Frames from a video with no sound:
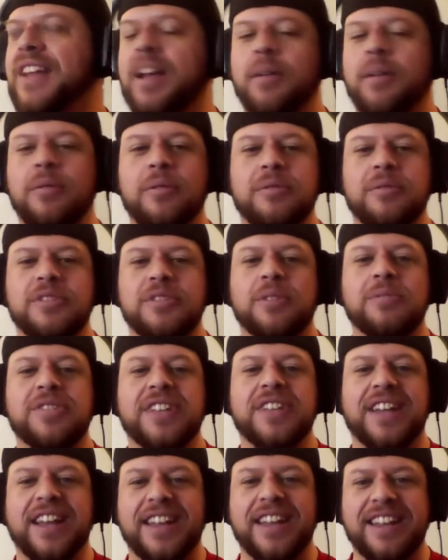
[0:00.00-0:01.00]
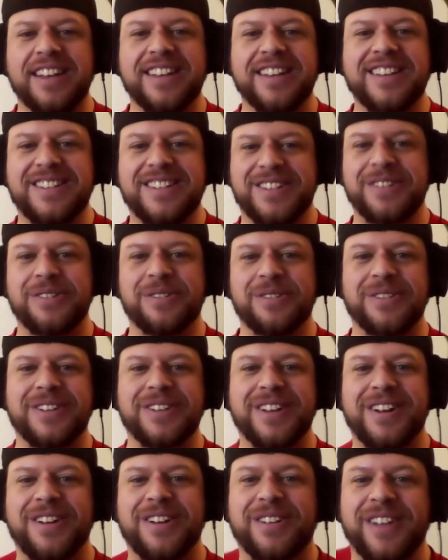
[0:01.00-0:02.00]
I mean, it was almost like a ghillie suit,
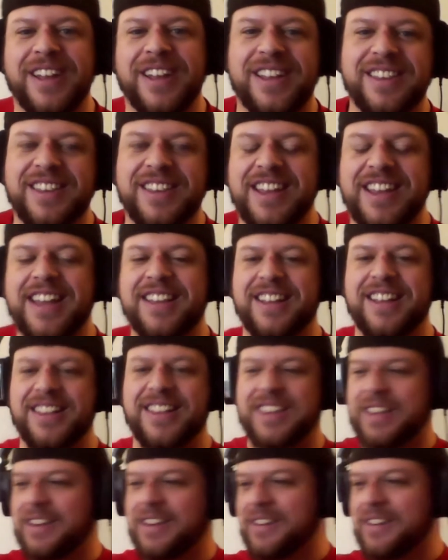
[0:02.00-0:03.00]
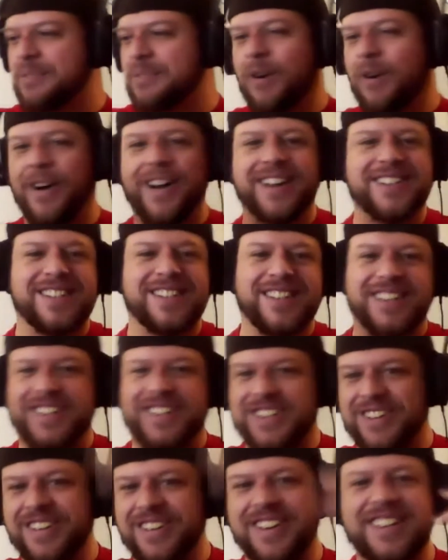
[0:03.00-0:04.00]
like they had like the moss
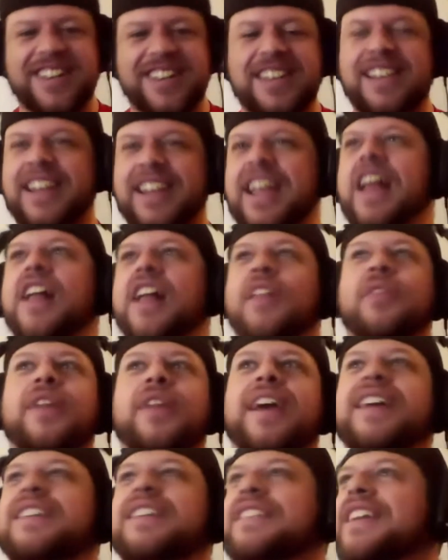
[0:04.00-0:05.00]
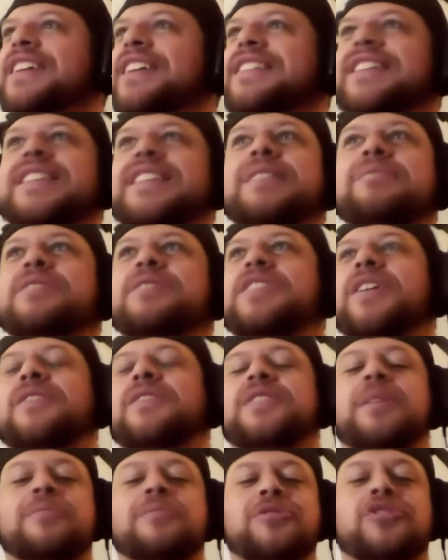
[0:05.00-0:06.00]
and the tree, and like they did
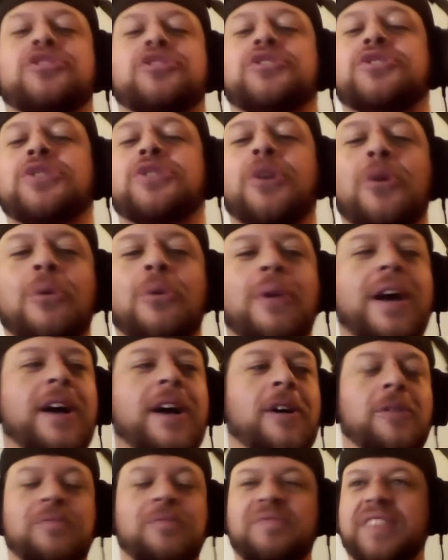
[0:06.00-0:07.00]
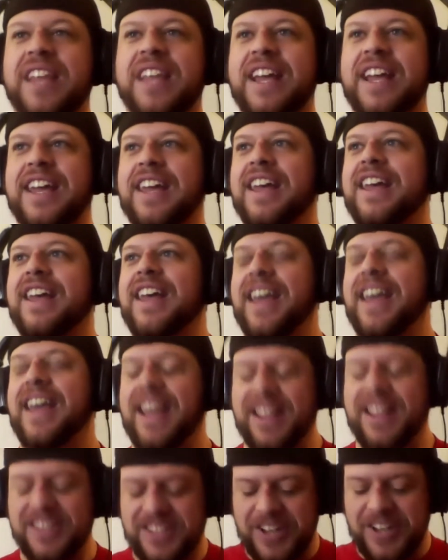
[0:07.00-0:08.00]
themselves up so well, like,
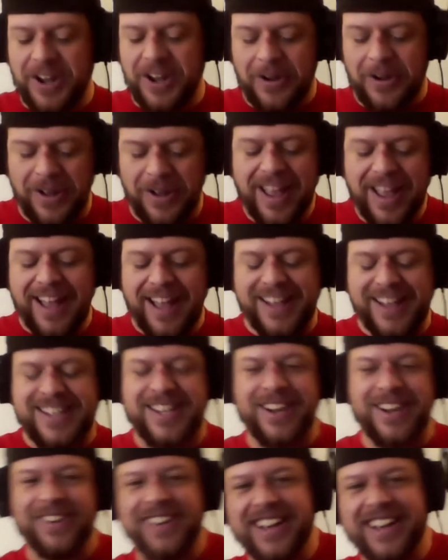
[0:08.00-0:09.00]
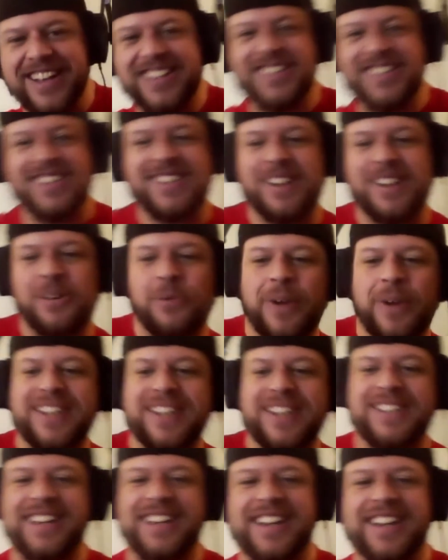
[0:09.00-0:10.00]
and so like it's just their
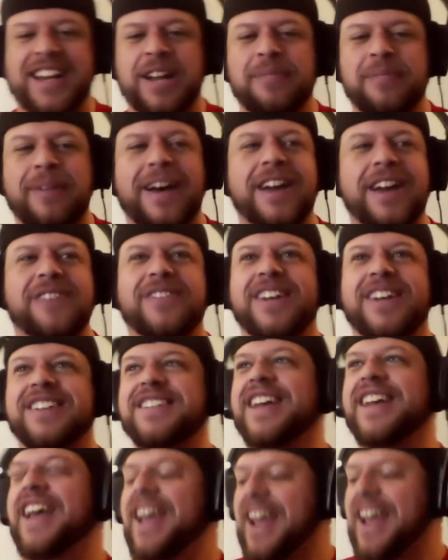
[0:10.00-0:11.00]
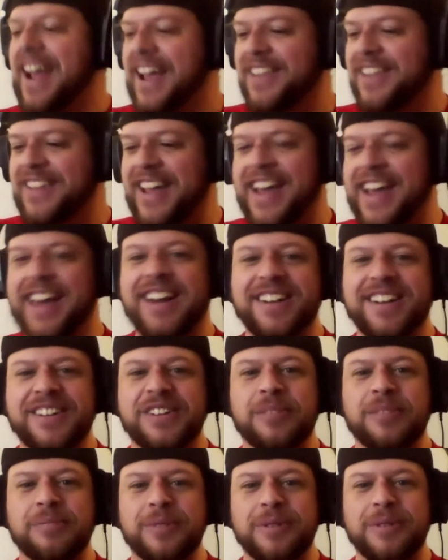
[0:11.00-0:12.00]
waist sticking up out of it, and they had a
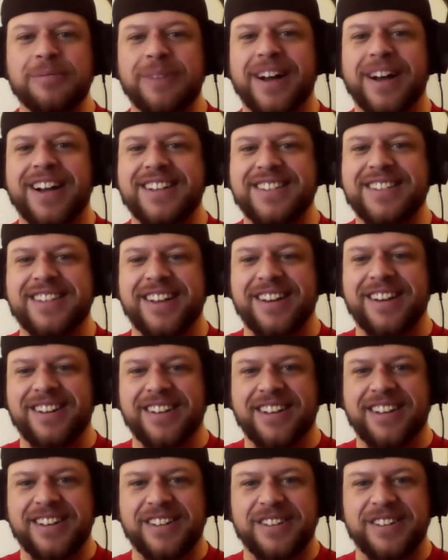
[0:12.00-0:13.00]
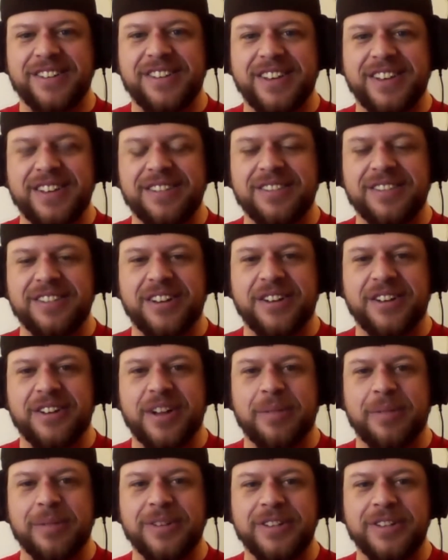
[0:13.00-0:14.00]
little boombox there, like a little thing, a
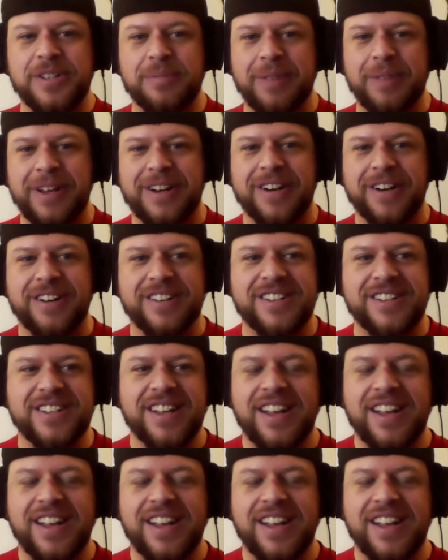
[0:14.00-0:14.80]
couple little speakers,